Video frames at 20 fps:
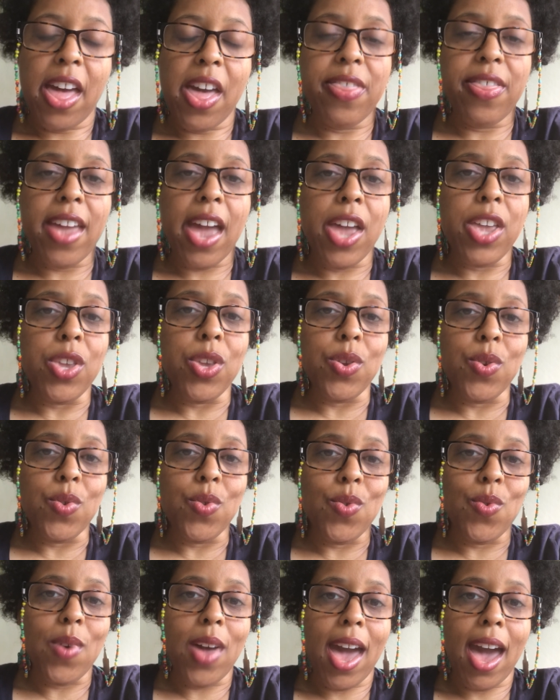that
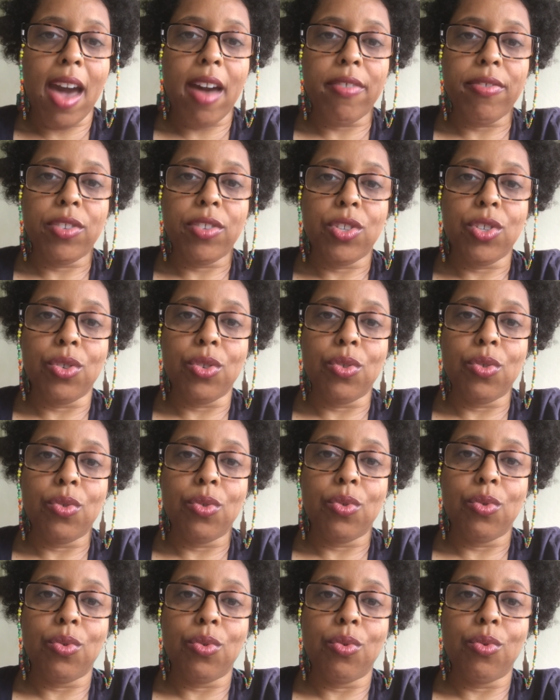you have
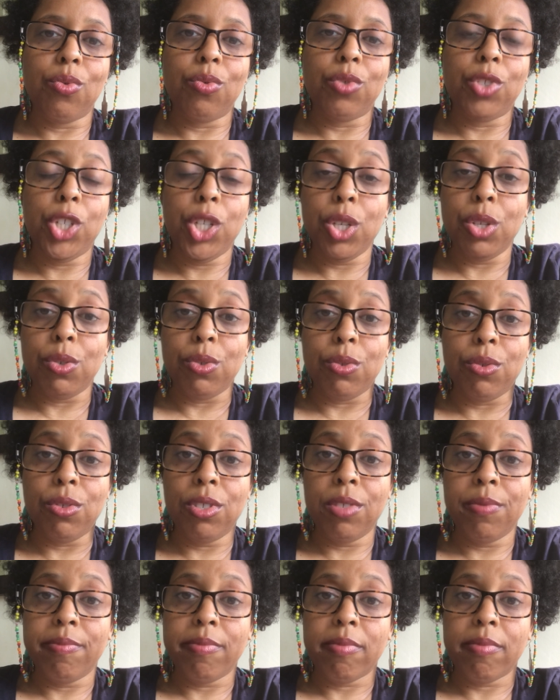to choose.